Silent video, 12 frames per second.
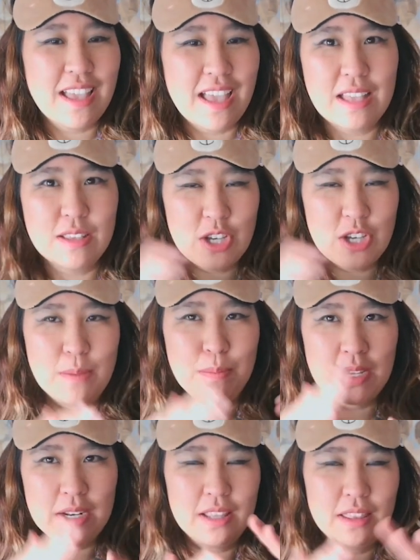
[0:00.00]
and try
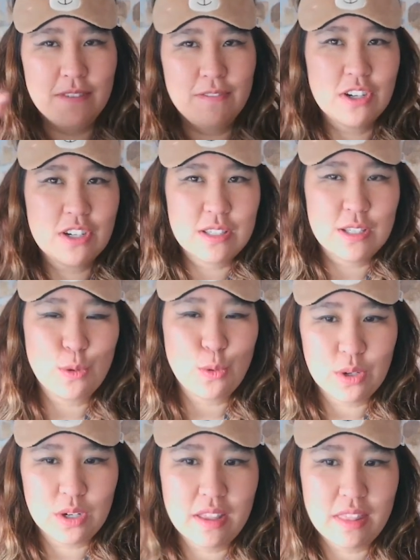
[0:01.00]
putting the verse in
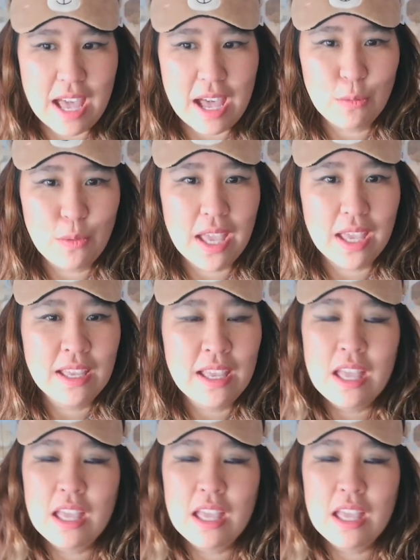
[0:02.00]
order that way.